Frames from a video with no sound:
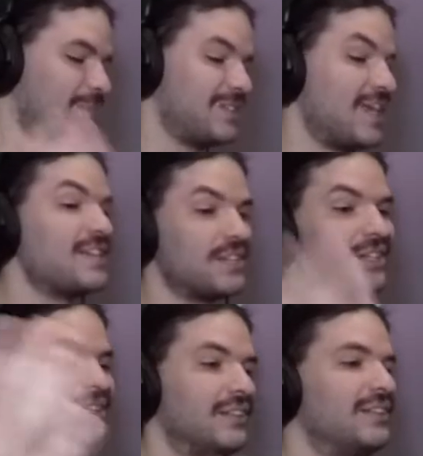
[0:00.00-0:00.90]
That's
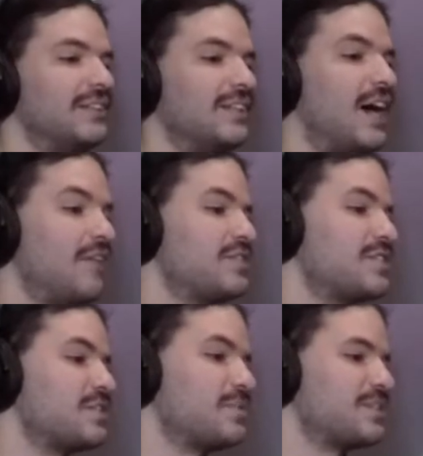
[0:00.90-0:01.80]
gonna obviously
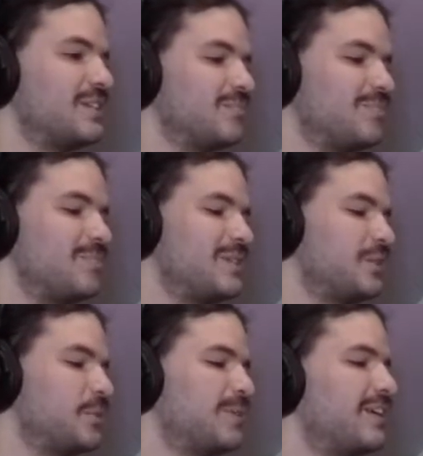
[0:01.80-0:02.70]
someone's gonna be a
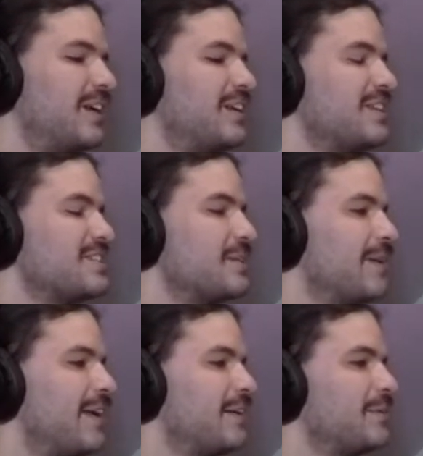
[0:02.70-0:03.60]
little bit uneasy
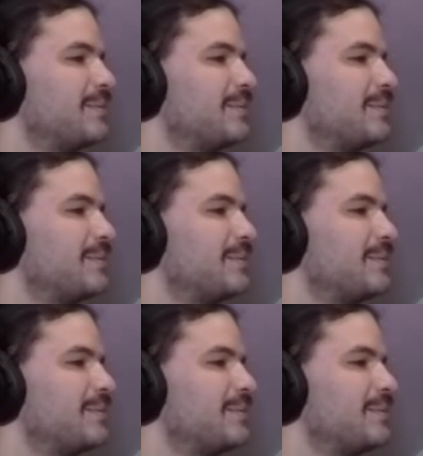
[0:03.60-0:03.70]
about it.